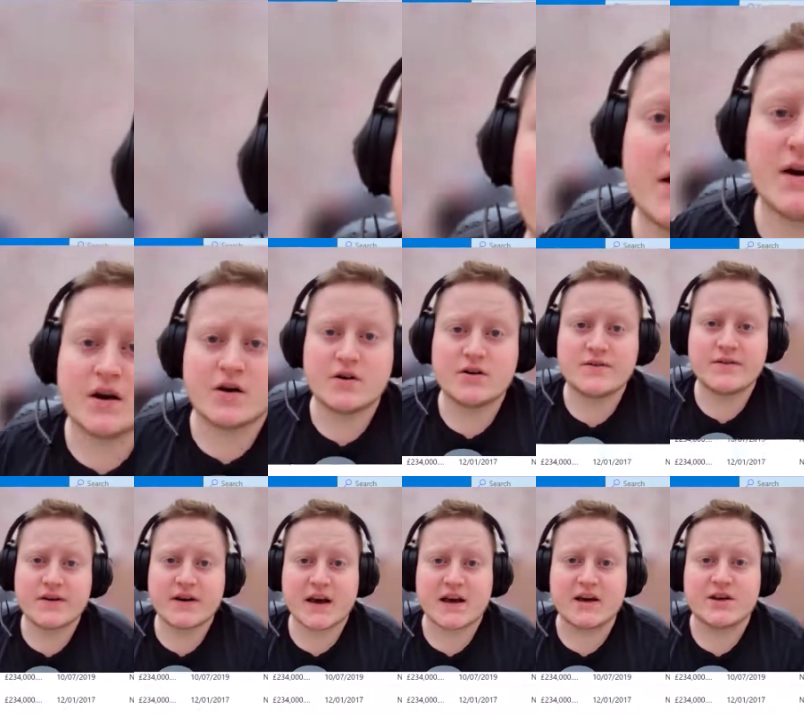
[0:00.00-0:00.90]

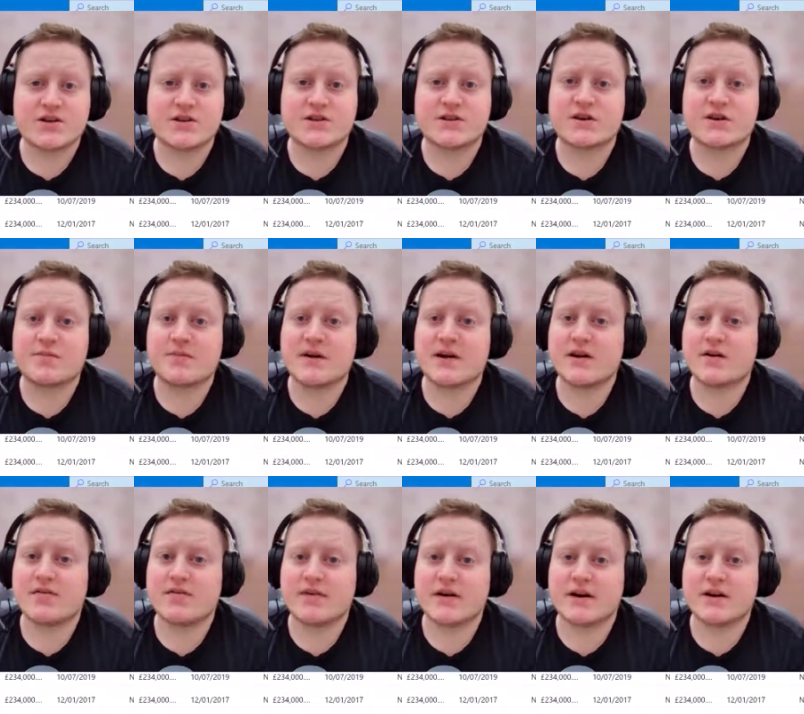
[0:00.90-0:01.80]
Notifications can be
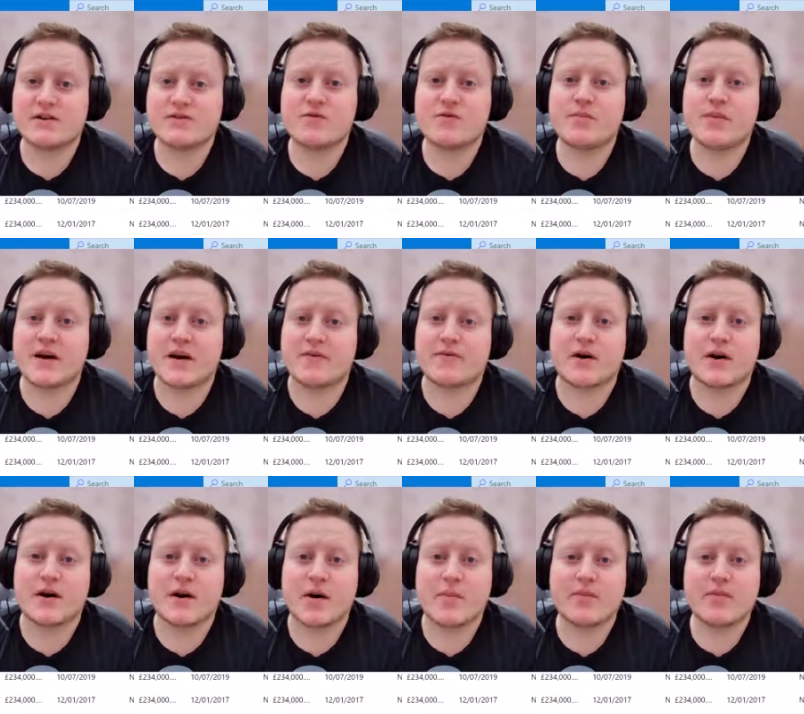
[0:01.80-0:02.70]
configured to appear for
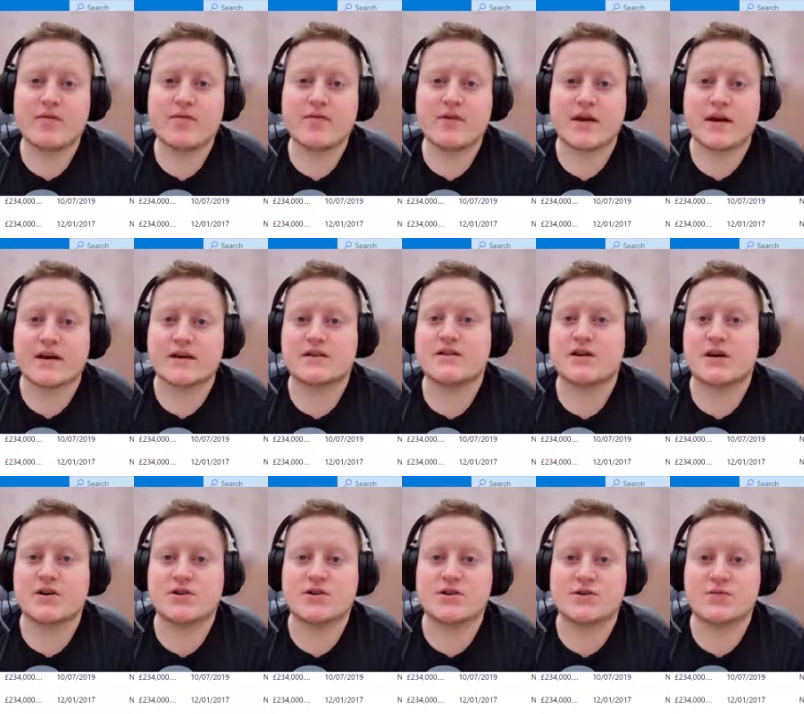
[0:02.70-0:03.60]
a number of things
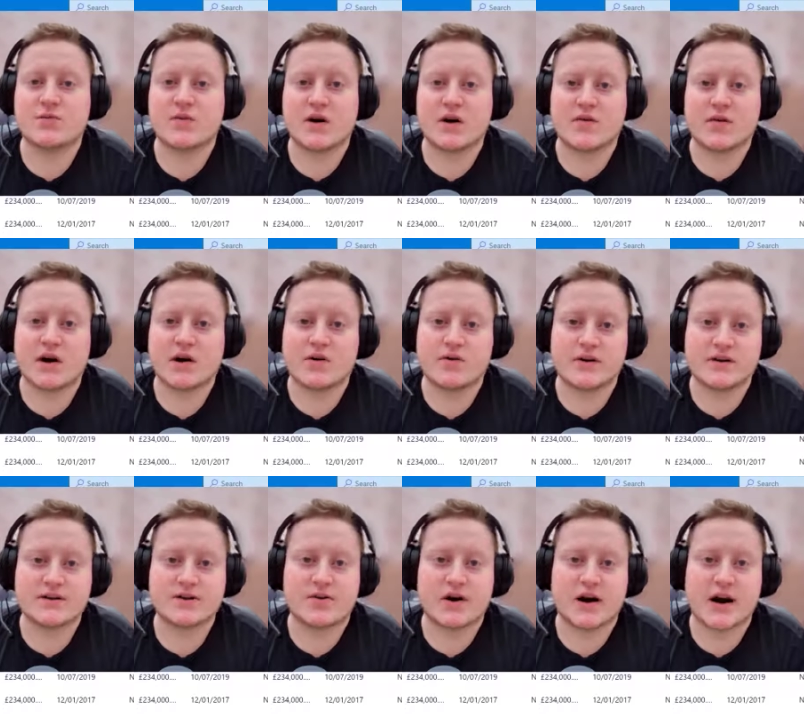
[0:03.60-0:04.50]
such as when a record
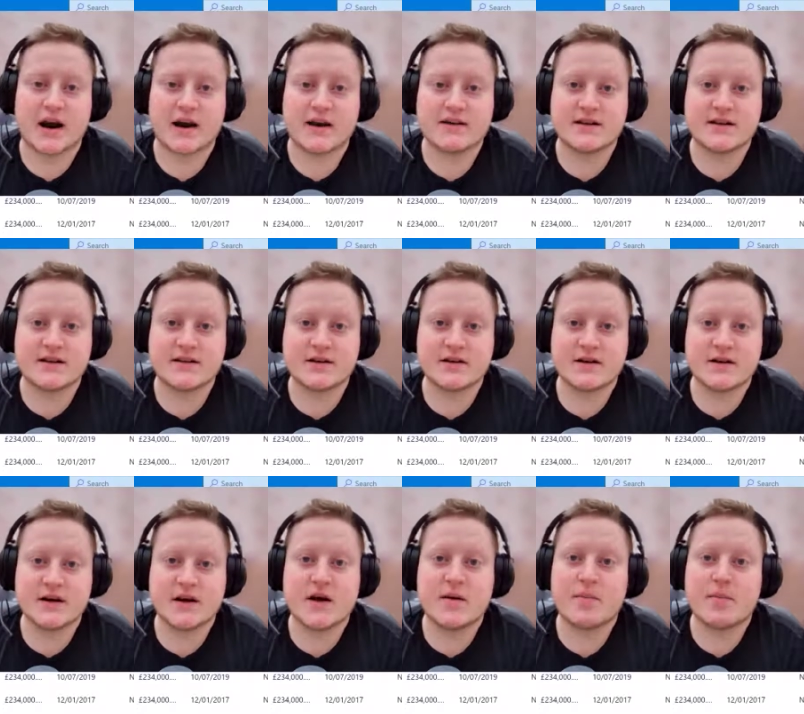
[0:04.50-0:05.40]
is created,
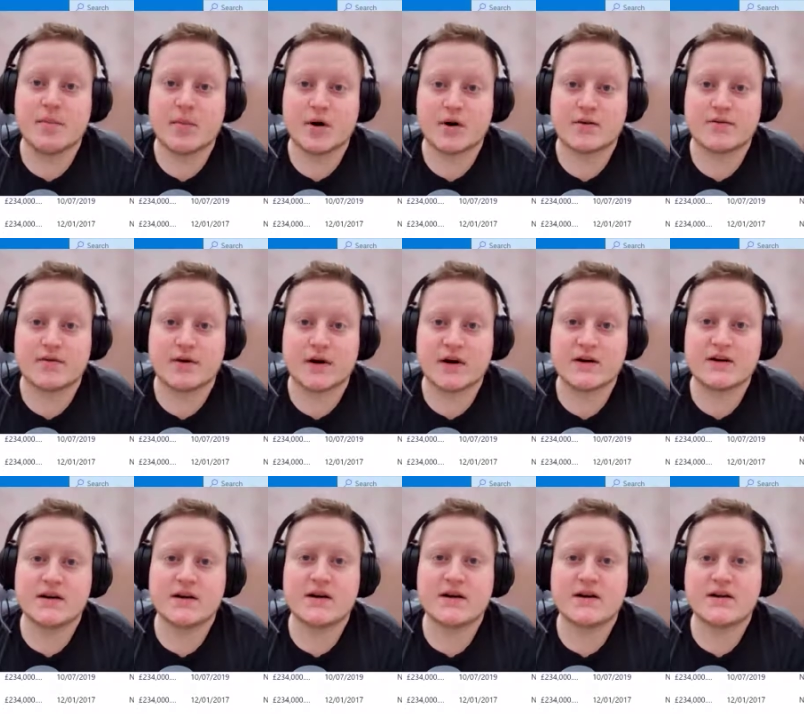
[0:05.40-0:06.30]
modified,
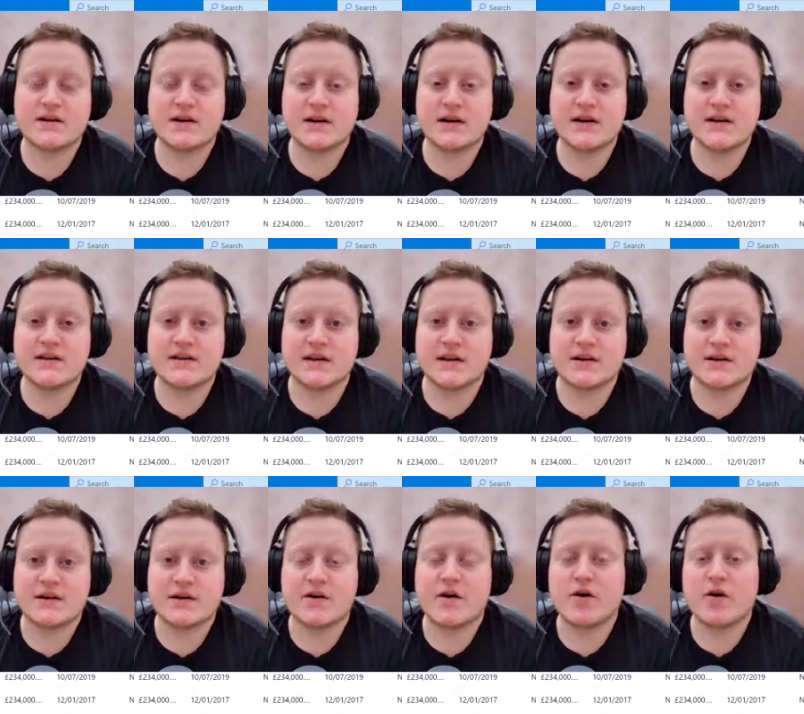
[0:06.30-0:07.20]
deleted,
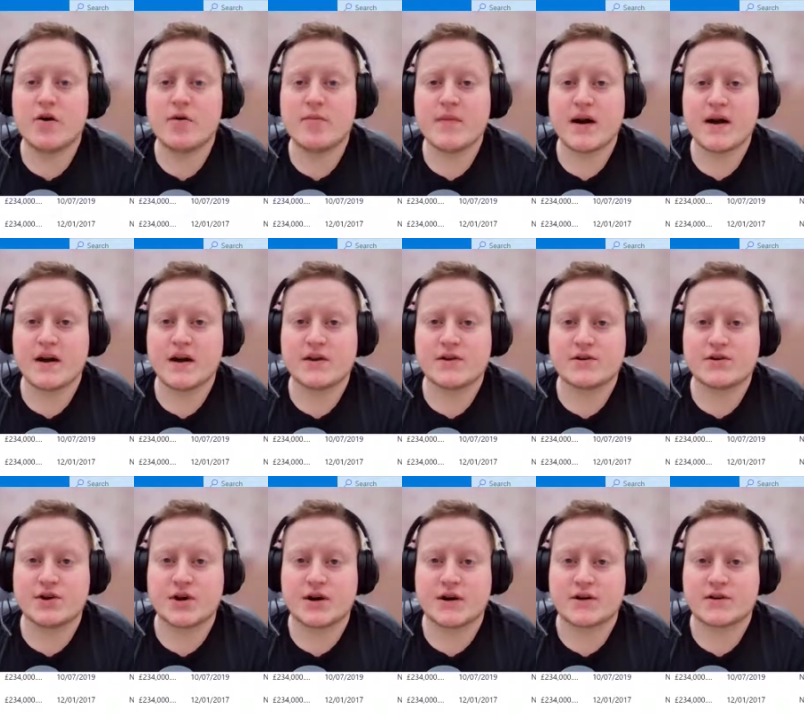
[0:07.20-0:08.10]
or many other
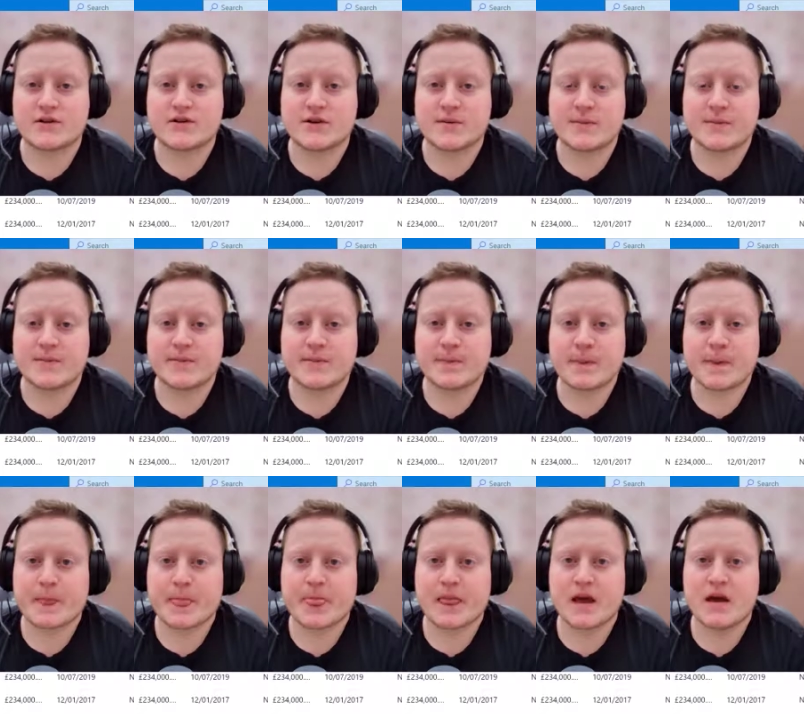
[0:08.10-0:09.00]
triggers.
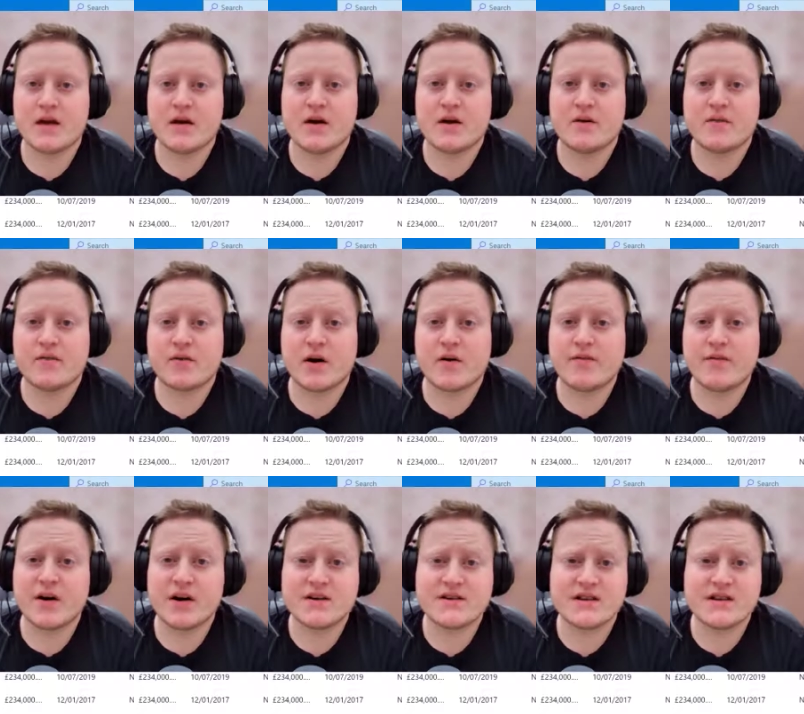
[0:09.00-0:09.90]
For our
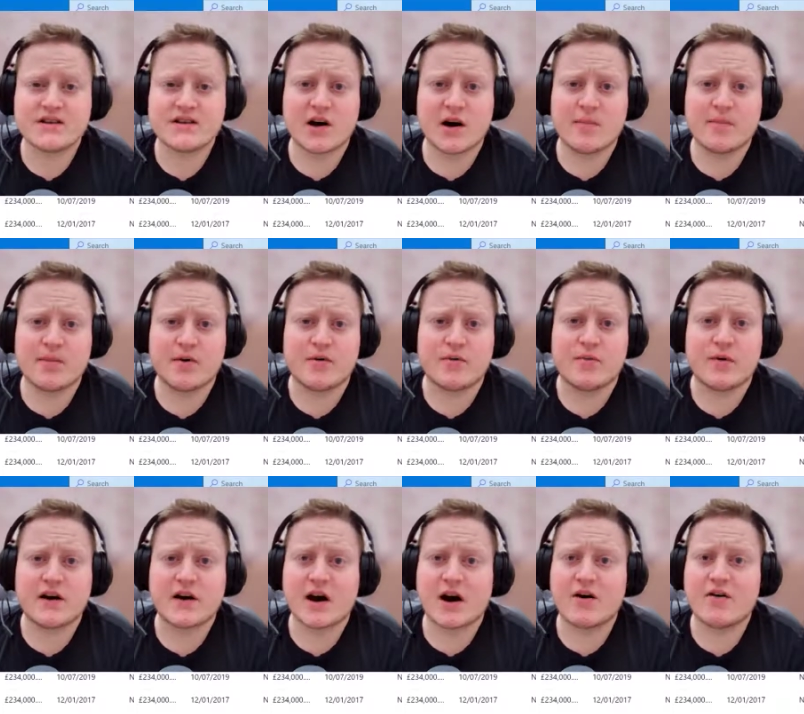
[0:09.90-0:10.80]
first example,
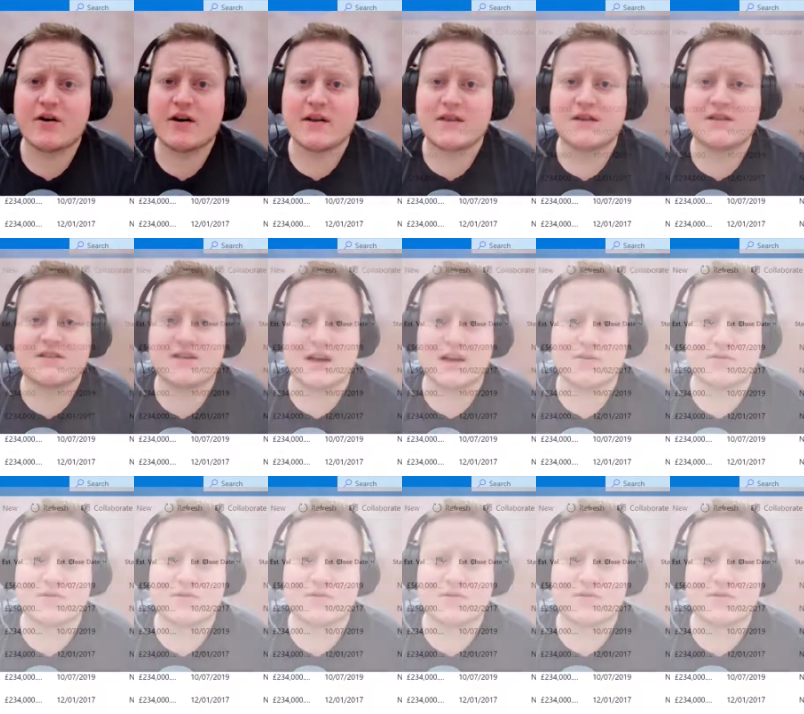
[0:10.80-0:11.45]
we're currently in the Sales